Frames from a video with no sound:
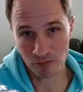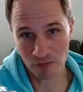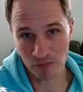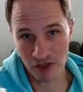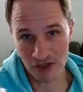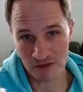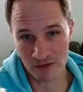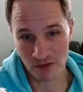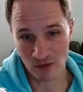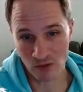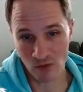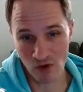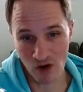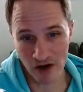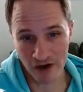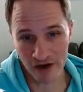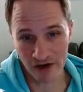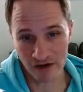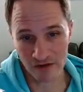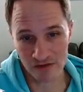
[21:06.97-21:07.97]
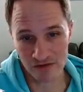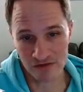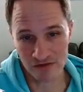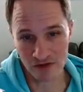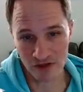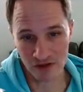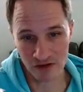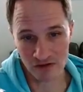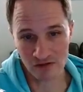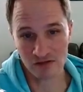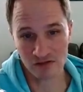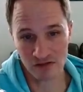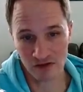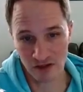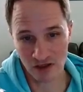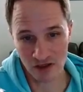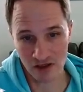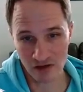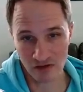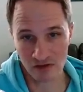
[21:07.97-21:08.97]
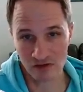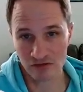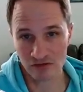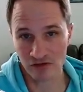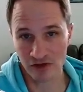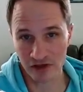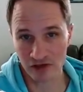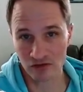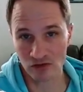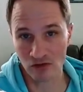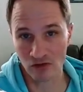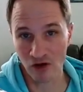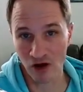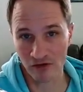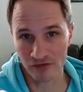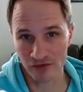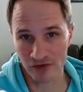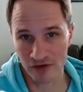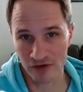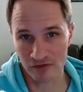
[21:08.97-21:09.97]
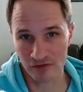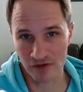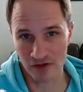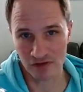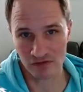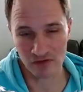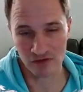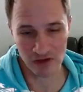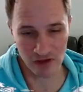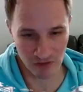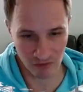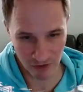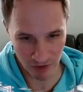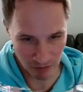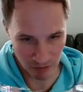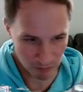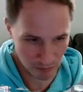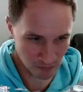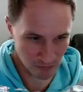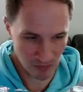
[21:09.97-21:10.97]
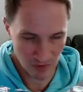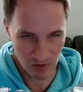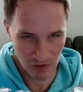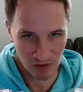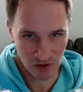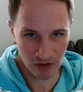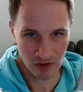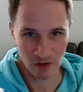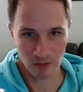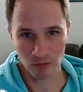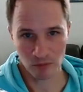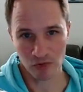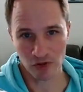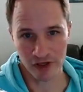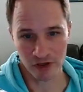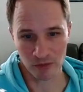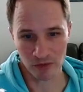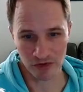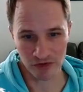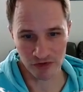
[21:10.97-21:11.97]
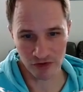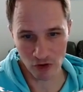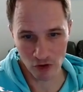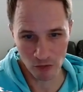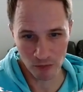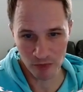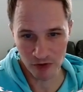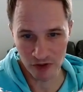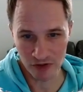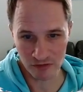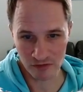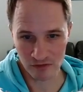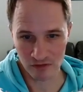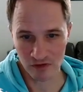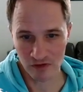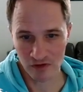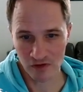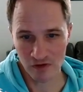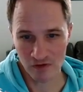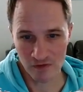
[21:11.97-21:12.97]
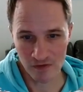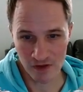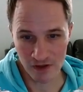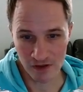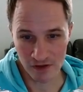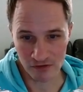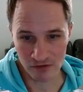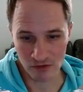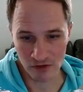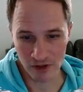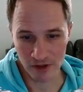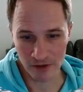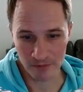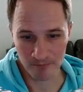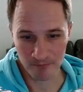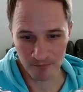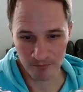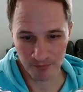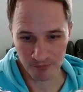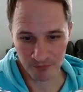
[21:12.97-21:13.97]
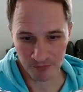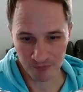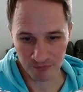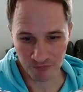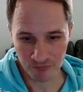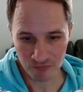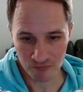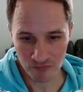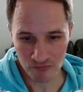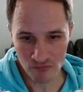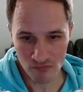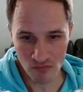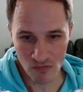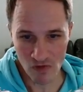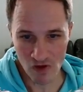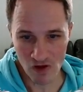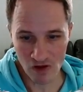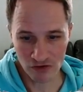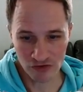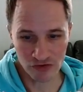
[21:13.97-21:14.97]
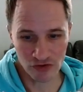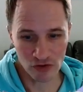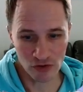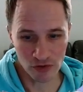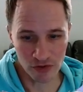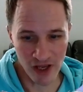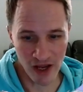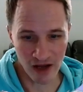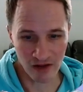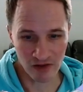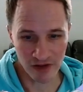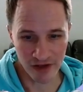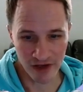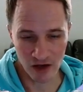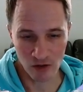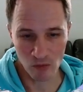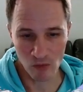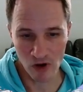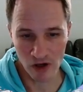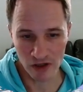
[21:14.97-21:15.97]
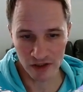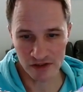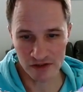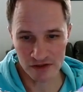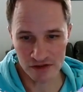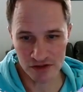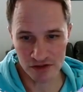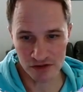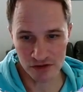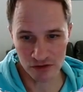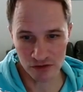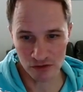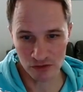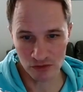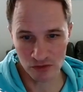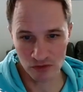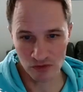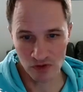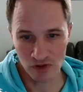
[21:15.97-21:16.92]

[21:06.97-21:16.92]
basement walkouts and I love like lofty things like I like playing with the open things, right? So yeah, like I wanted to